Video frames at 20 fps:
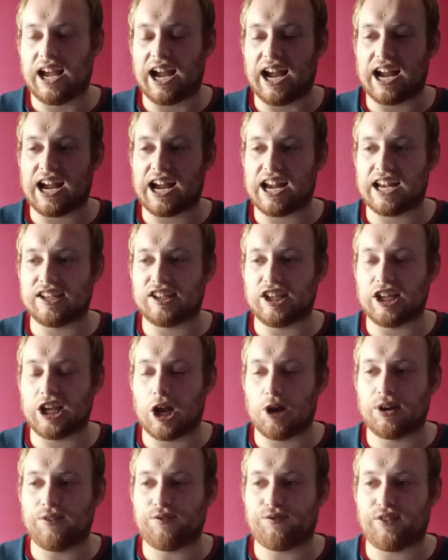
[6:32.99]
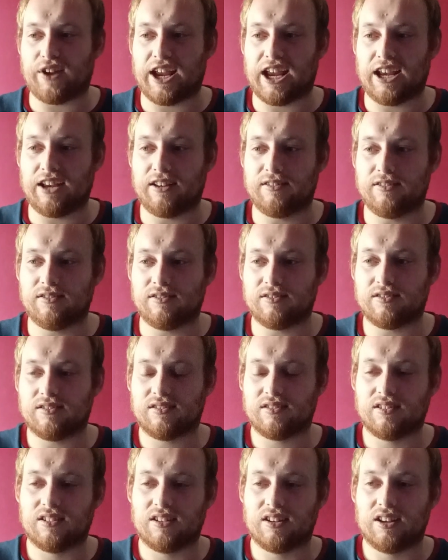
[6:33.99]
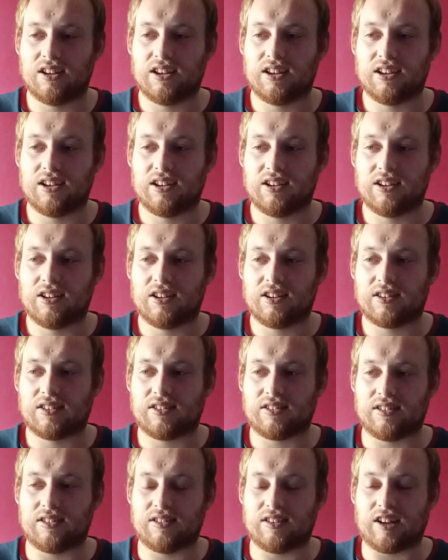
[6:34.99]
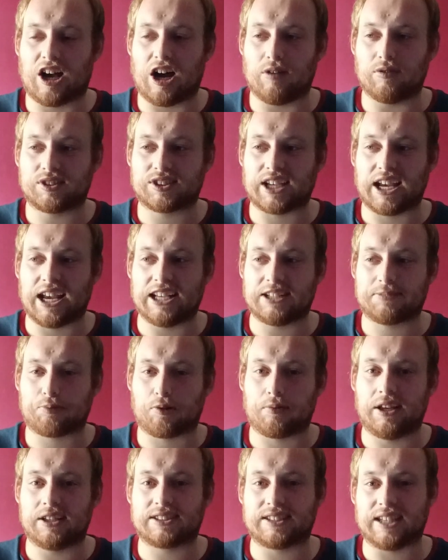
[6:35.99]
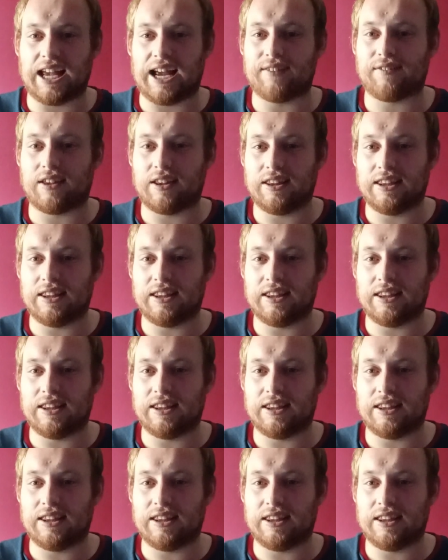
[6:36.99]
And the only thing I would say is probably has let,